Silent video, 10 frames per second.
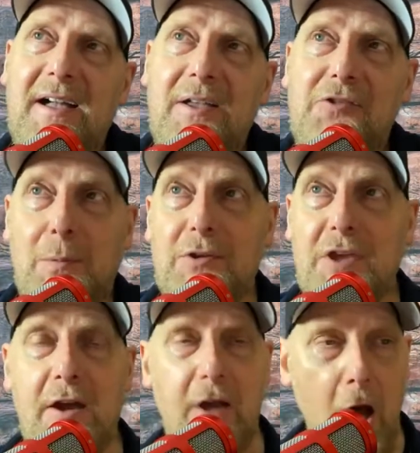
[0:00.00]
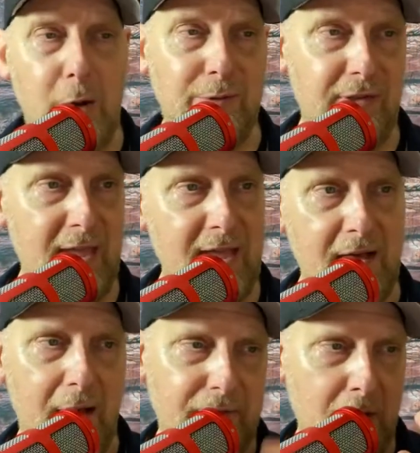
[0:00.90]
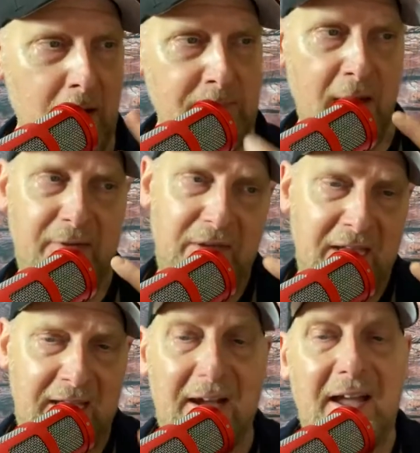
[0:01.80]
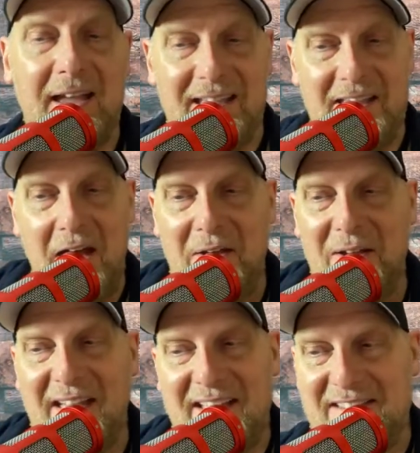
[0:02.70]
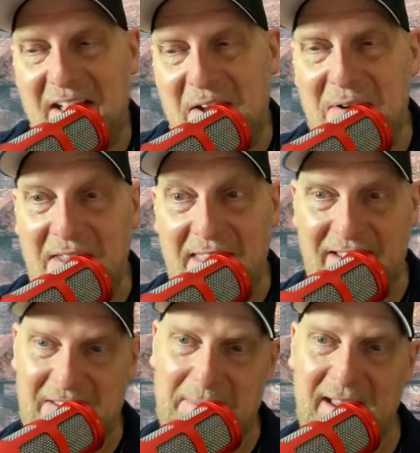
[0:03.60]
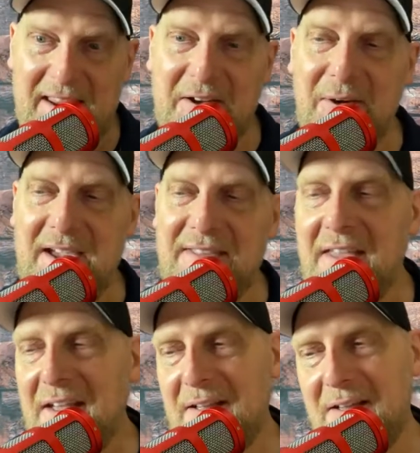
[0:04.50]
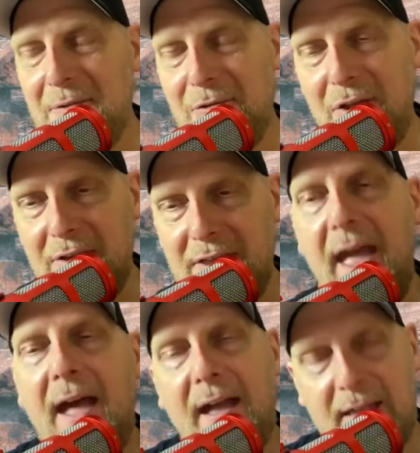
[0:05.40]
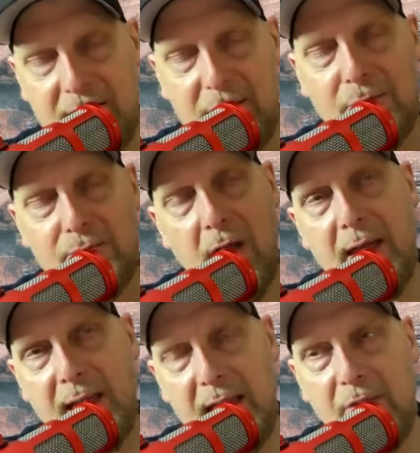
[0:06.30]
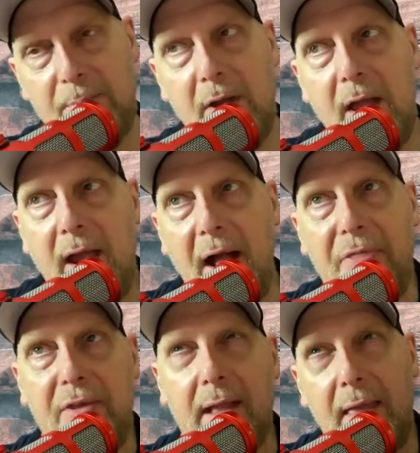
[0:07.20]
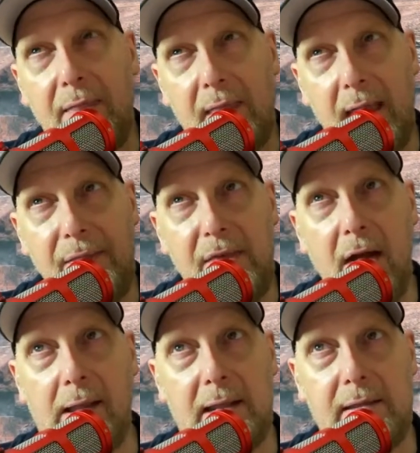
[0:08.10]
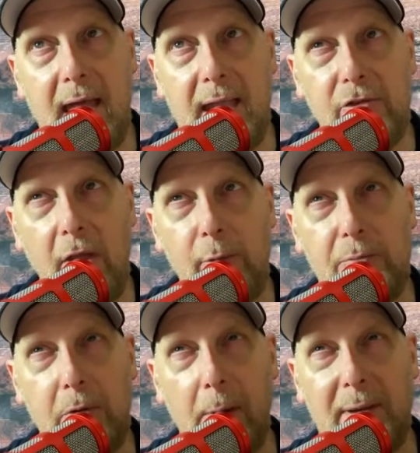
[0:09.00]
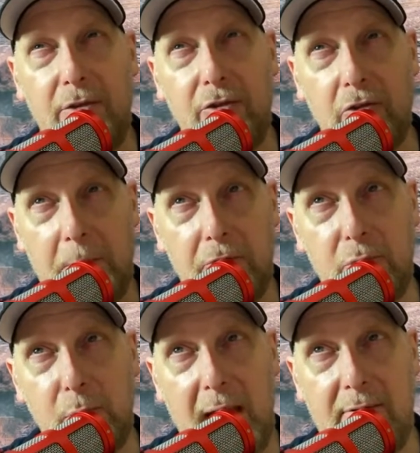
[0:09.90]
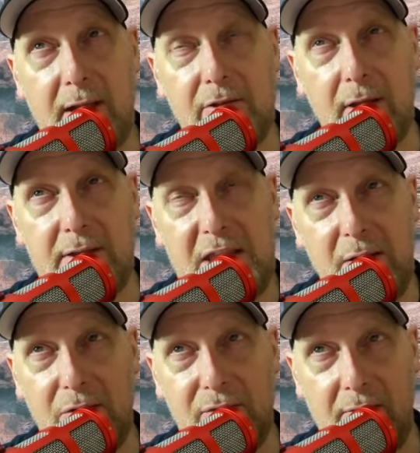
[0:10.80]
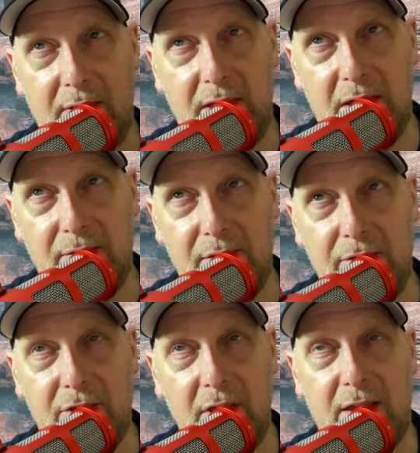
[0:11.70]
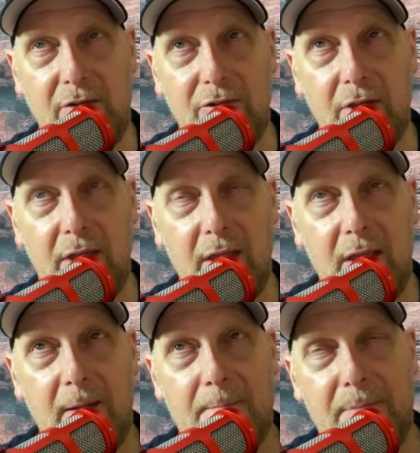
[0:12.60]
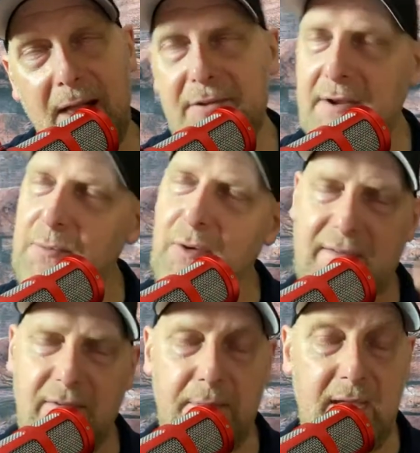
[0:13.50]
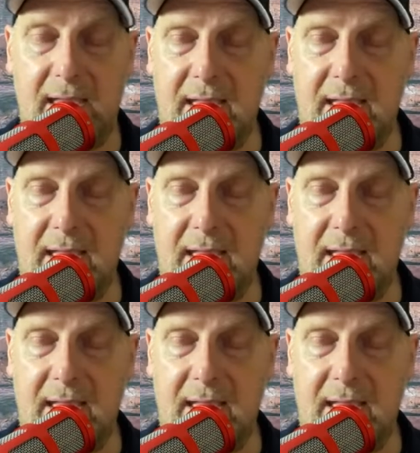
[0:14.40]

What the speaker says: she wouldn't go, oh dear, I've hurt my finger, So, and that's the bloody Queen. So yeah, you're right. It's more. I think in the early days, I was probably super sweary because I know I was very nervous, and I used to, I don't know, whatever. But